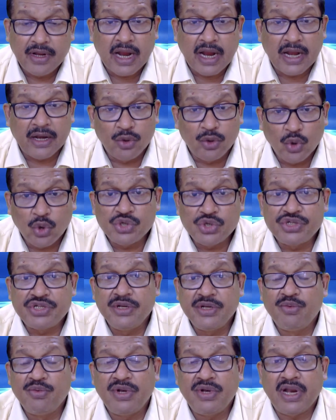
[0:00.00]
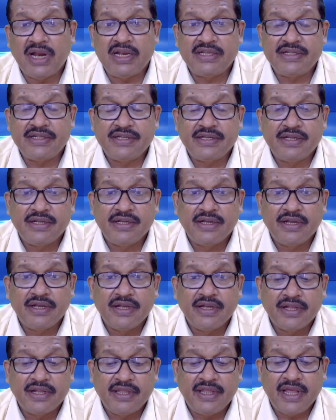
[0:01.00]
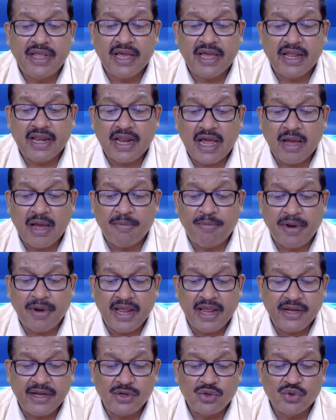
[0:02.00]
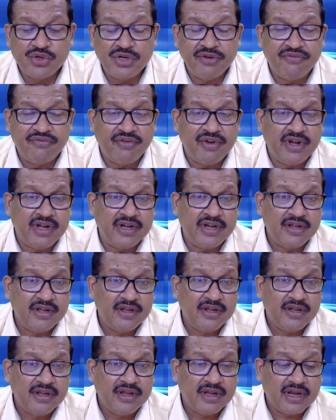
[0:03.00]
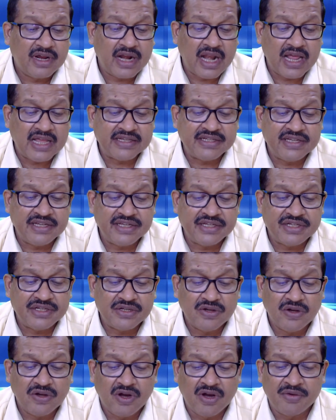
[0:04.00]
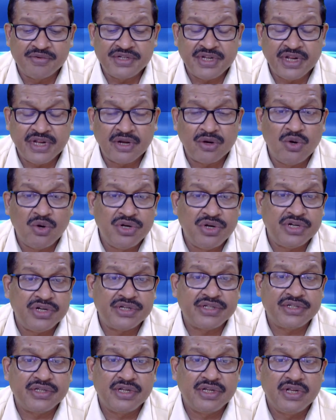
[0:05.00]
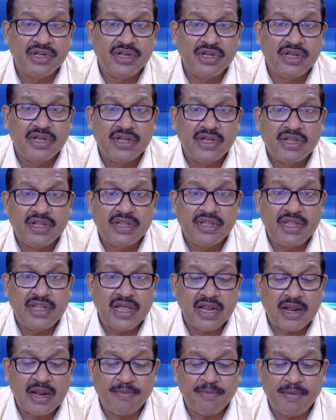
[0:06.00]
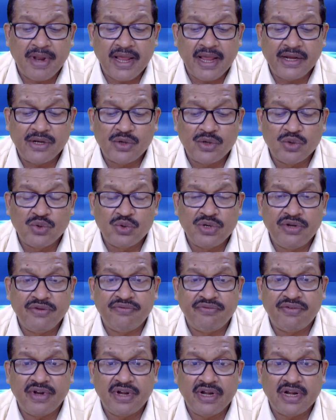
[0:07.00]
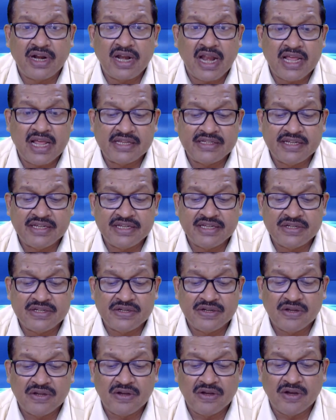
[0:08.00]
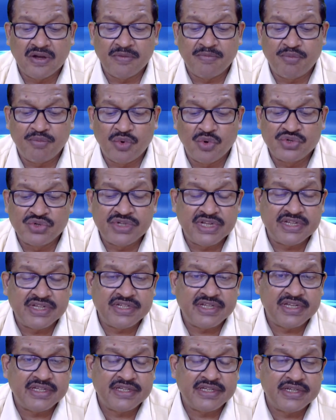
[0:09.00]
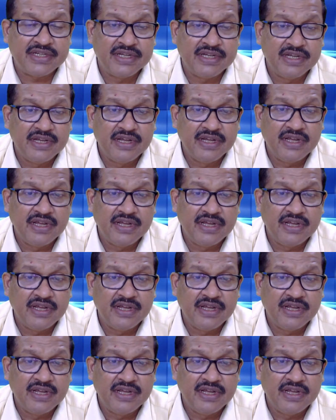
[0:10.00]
and those tribunals, they are applying to different classes of stakeholders. They are applying to different classes of processes,